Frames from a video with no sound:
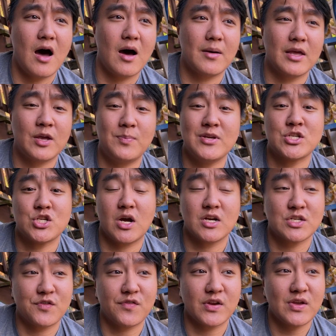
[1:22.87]
It could be
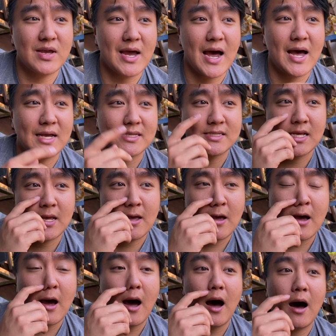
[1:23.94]
structure for you guys,
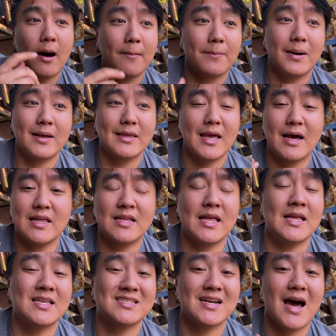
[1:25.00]
but yeah,
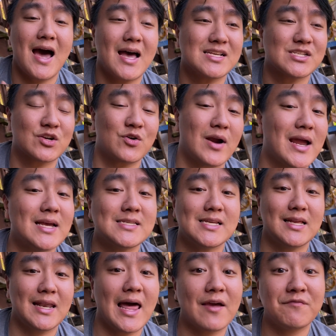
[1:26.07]
he's not as
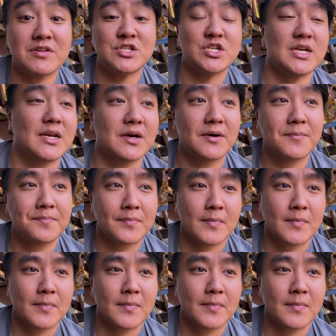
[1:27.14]
crazy like Vegeta,